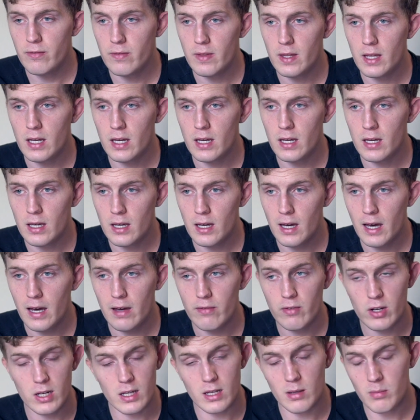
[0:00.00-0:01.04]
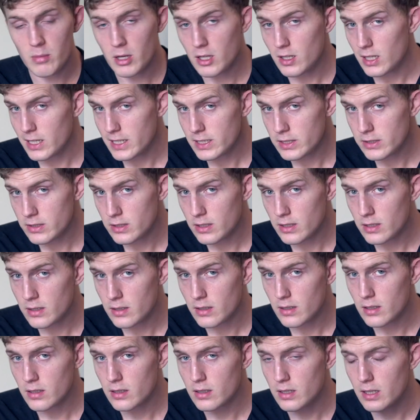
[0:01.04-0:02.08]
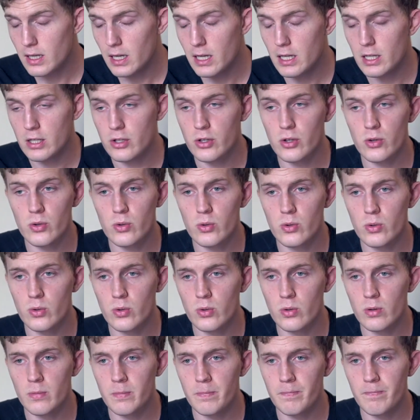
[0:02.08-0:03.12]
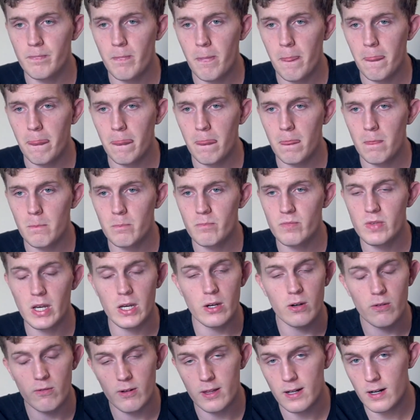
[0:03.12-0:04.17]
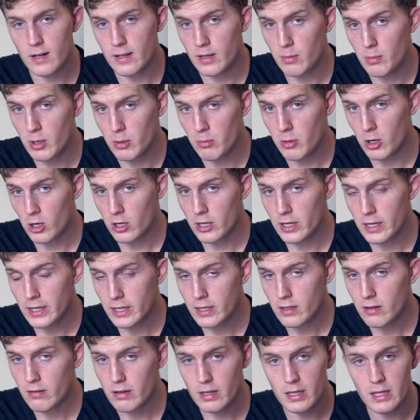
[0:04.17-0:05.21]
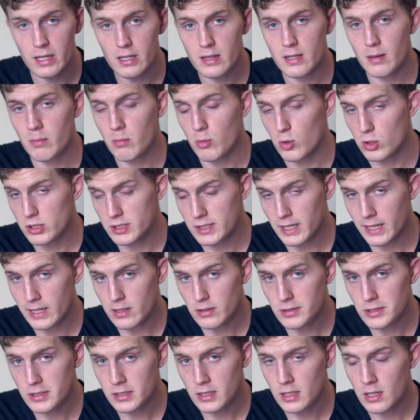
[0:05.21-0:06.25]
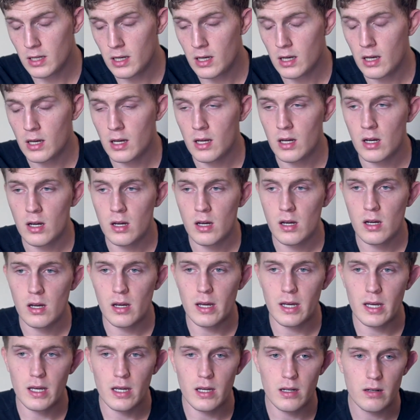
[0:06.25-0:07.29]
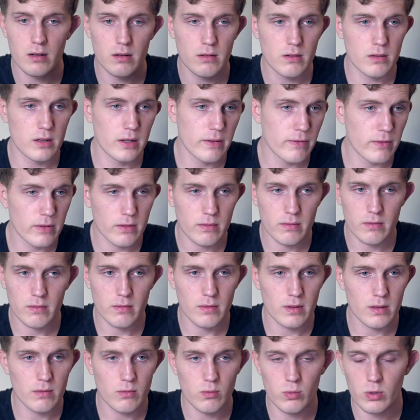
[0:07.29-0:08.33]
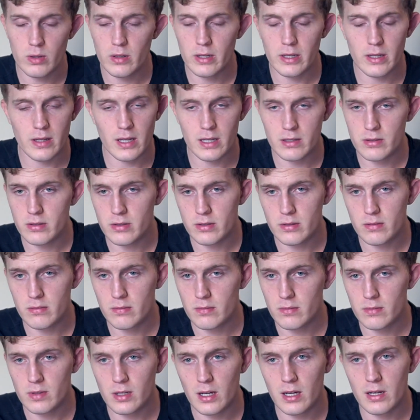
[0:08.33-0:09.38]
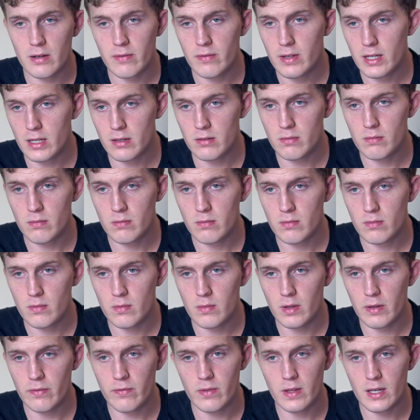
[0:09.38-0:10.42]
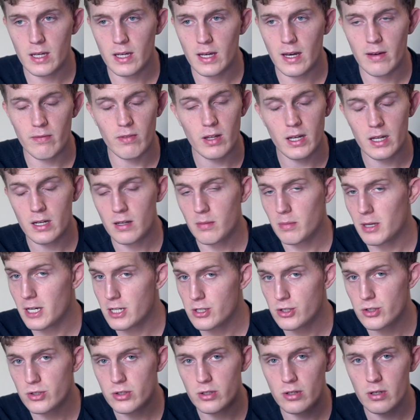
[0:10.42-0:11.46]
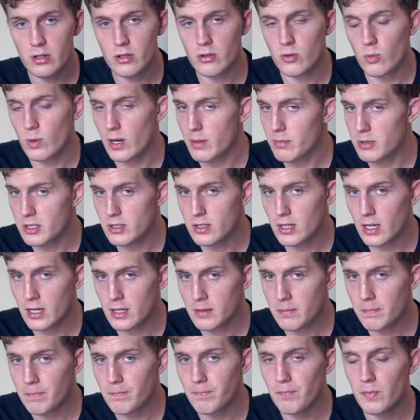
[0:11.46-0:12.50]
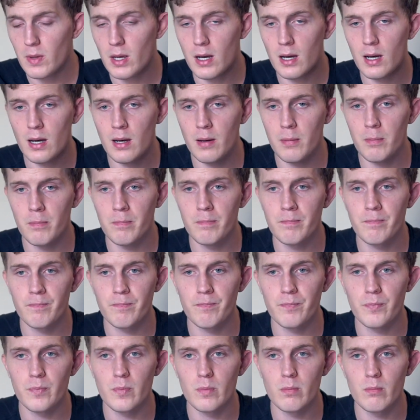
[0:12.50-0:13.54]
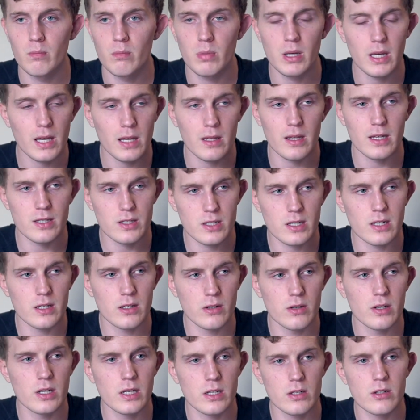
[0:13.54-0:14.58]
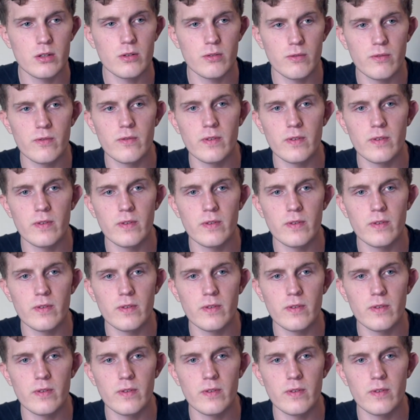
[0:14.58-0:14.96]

they have an email list, can you take over their email marketing and get them more sales? And really that's kind of it. If they have landing pages, you can do web design. But yeah, that's it. You need to